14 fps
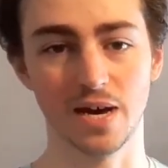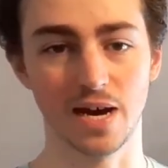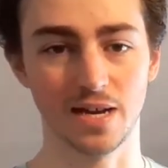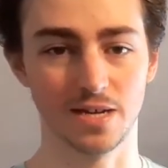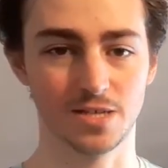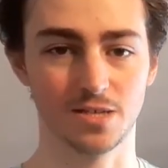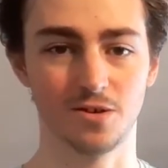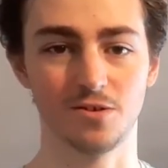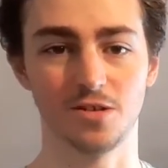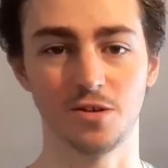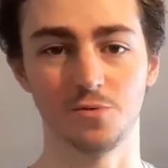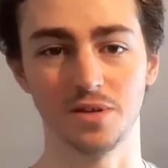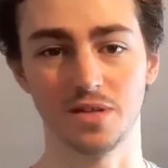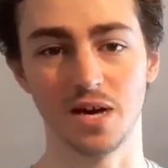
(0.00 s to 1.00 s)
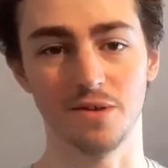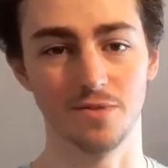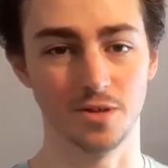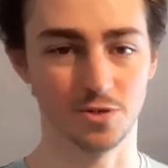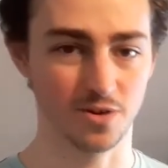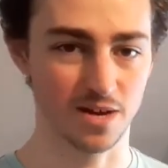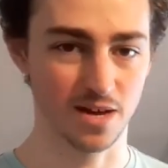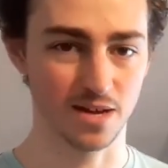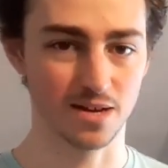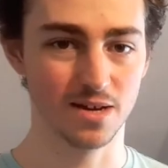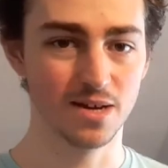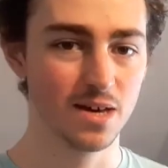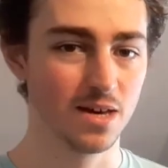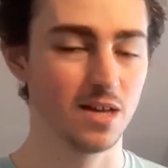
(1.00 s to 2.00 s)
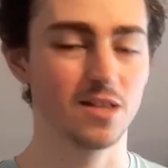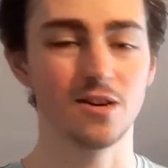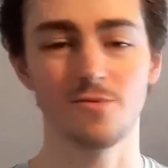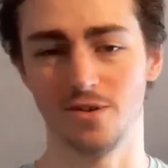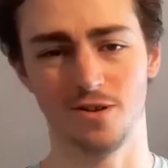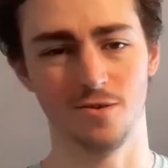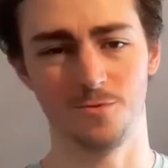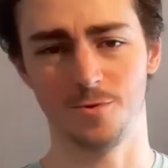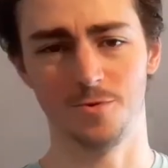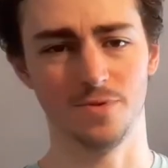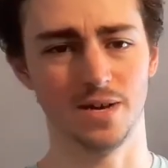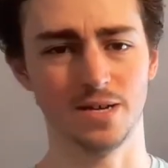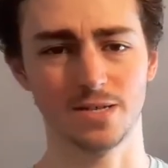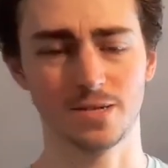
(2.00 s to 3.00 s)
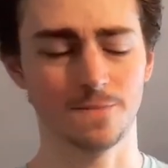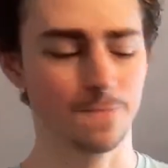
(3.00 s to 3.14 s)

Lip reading: and it's 30 quid down the drain. You don't want to go through that.